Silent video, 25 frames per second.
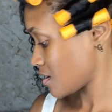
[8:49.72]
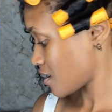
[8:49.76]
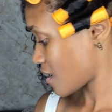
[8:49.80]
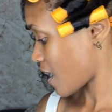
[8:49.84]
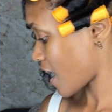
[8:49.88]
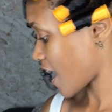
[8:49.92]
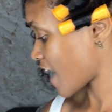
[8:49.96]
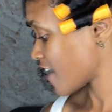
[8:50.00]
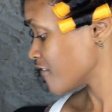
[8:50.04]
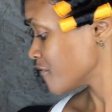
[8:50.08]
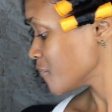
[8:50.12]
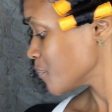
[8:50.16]

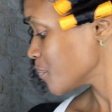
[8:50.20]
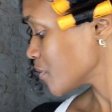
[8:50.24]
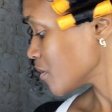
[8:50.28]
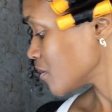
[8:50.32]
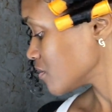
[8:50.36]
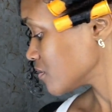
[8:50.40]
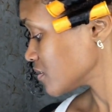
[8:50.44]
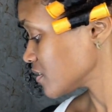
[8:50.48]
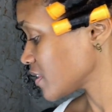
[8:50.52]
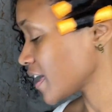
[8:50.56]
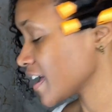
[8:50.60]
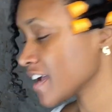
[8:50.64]
I've
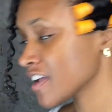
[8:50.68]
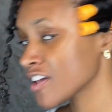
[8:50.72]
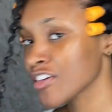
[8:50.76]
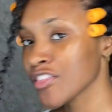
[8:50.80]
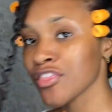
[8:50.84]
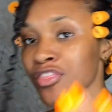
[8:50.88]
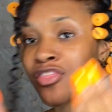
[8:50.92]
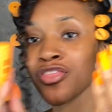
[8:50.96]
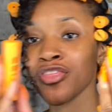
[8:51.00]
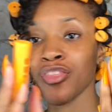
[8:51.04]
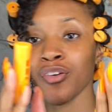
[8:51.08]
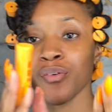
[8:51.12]
put like
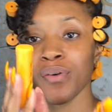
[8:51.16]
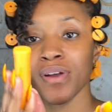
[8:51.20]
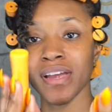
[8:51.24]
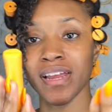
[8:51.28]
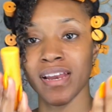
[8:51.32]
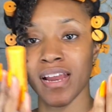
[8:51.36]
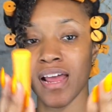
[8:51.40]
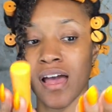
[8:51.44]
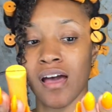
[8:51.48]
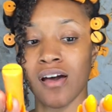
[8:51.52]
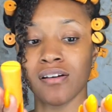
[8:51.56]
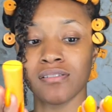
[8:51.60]
3
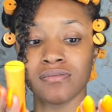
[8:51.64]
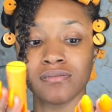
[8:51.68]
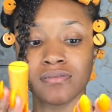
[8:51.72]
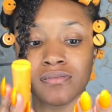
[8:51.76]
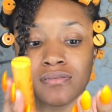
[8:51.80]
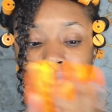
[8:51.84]
now.